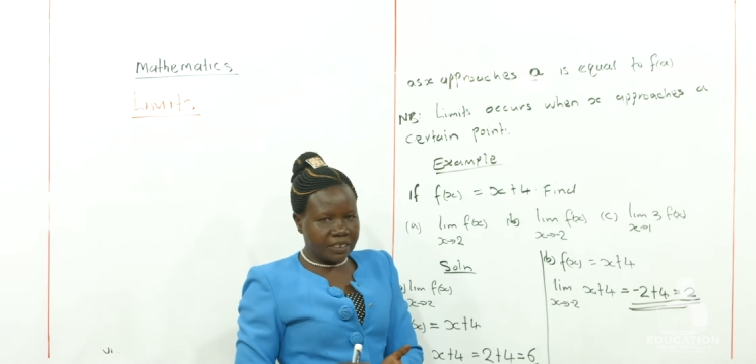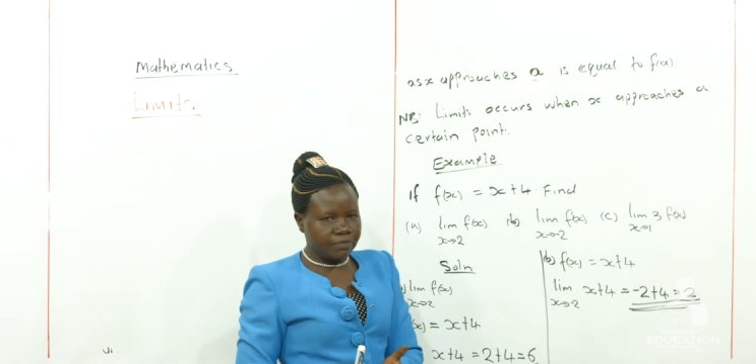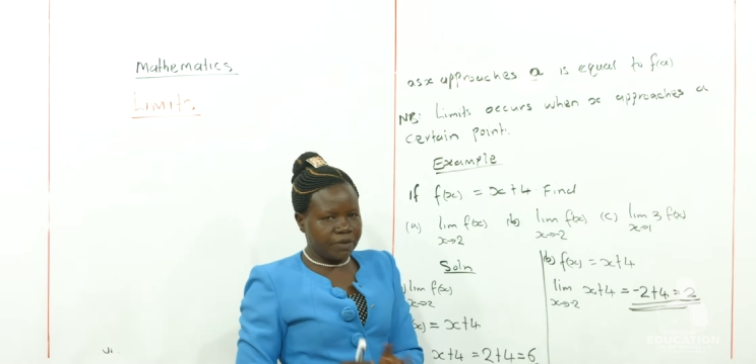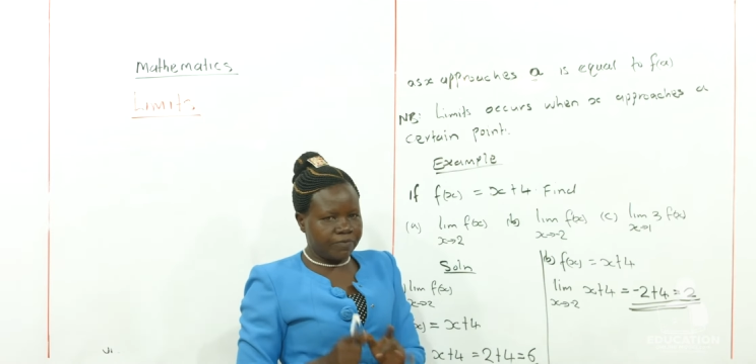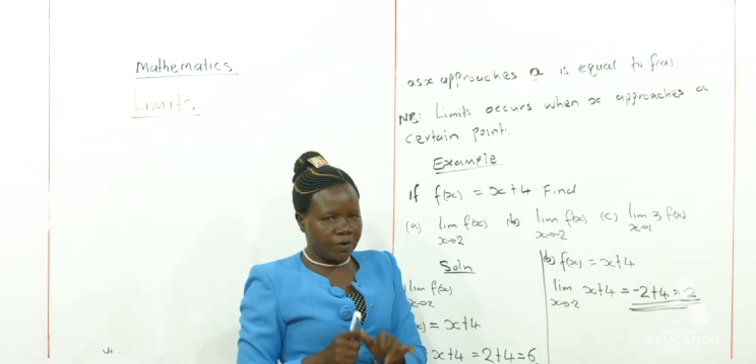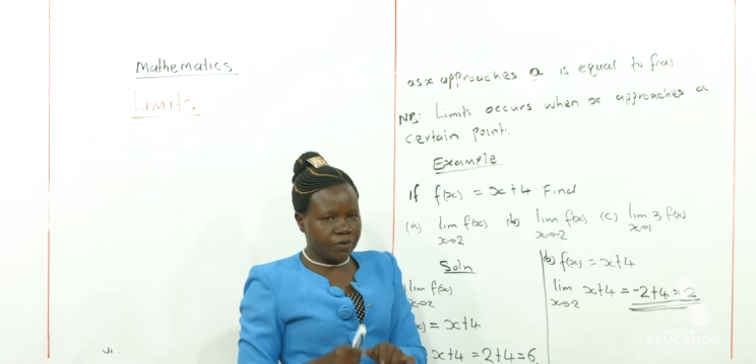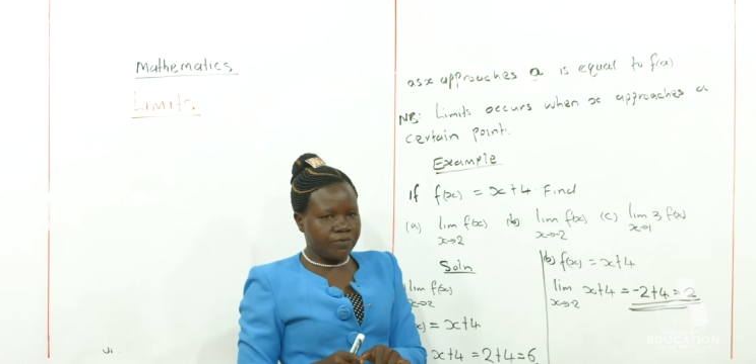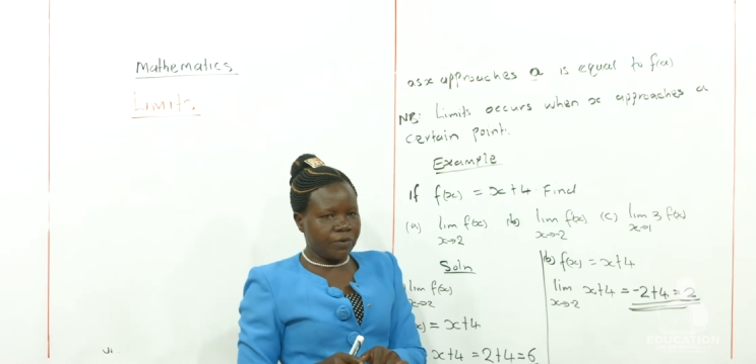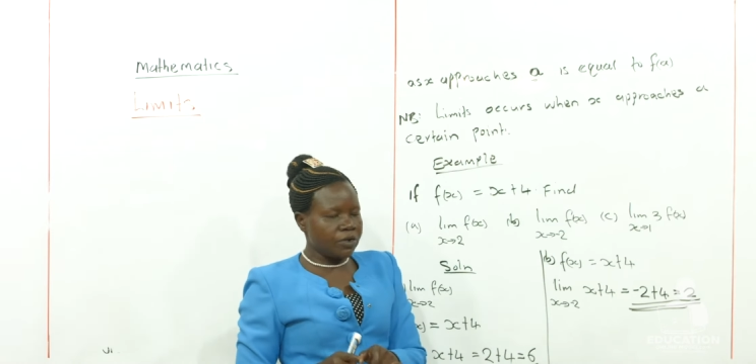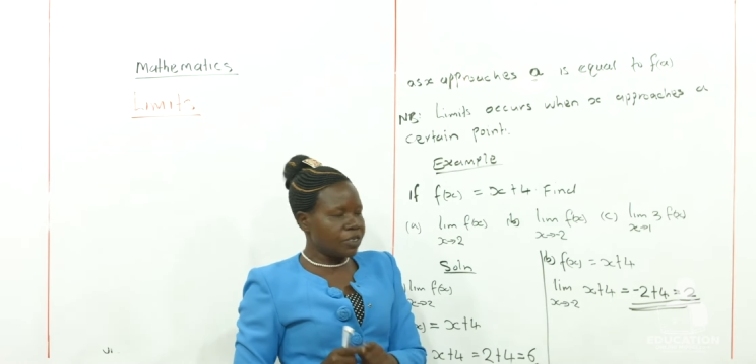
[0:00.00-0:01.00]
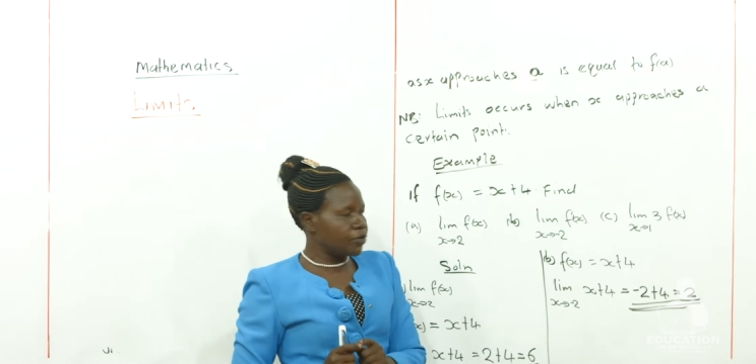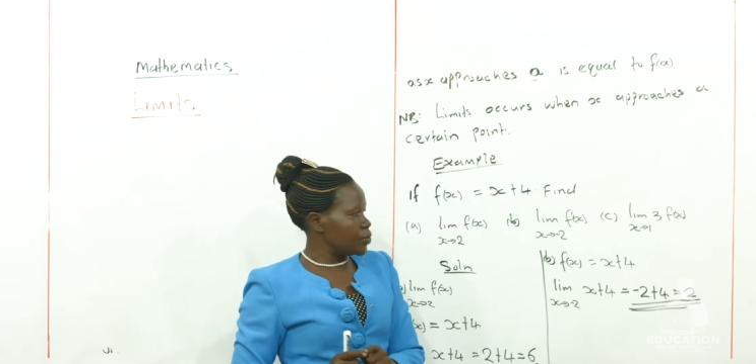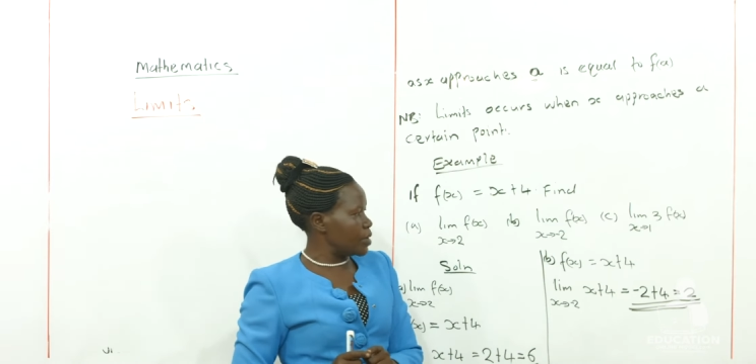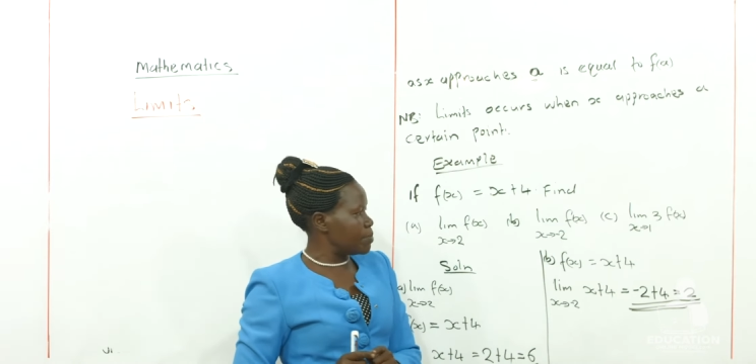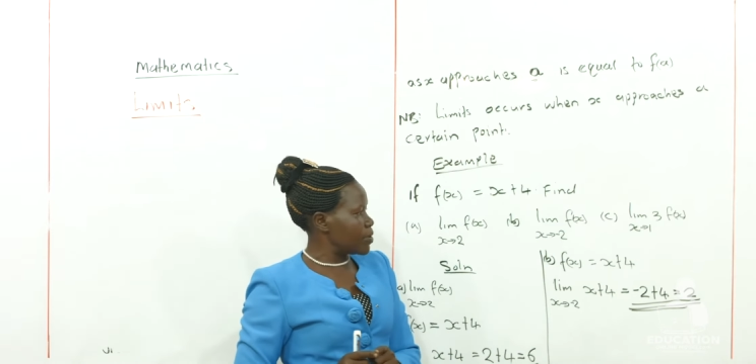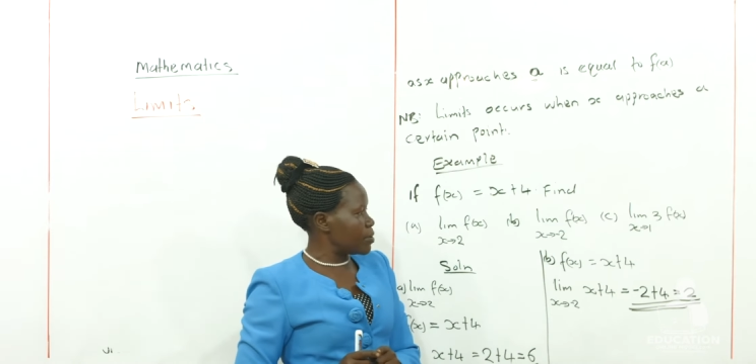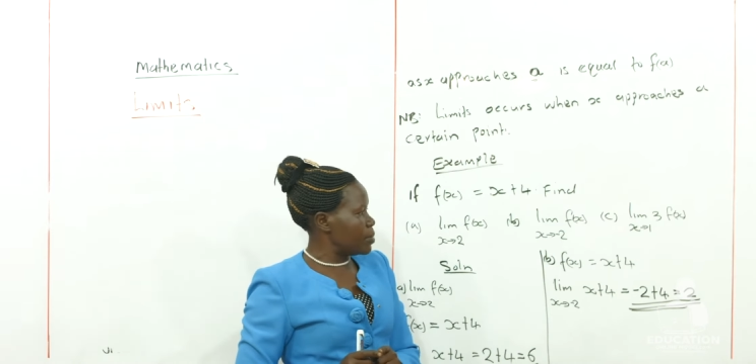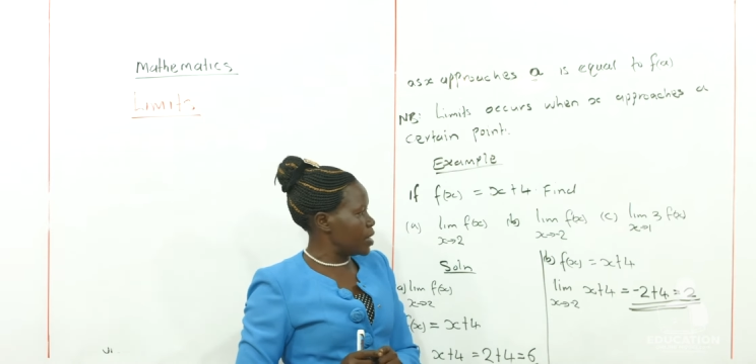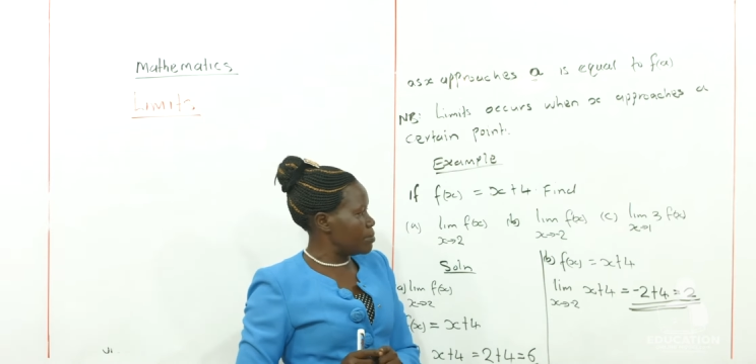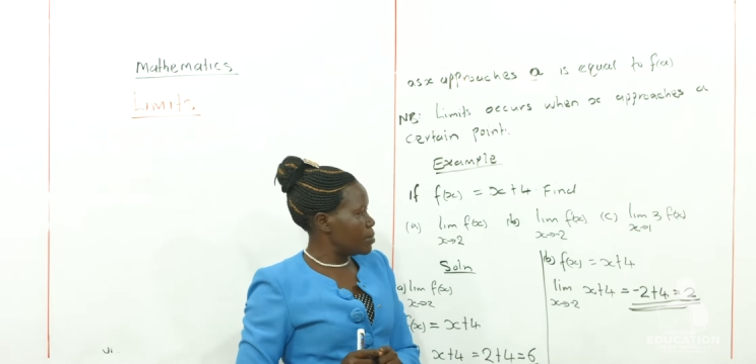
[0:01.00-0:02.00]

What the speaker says: before you fall into a problem,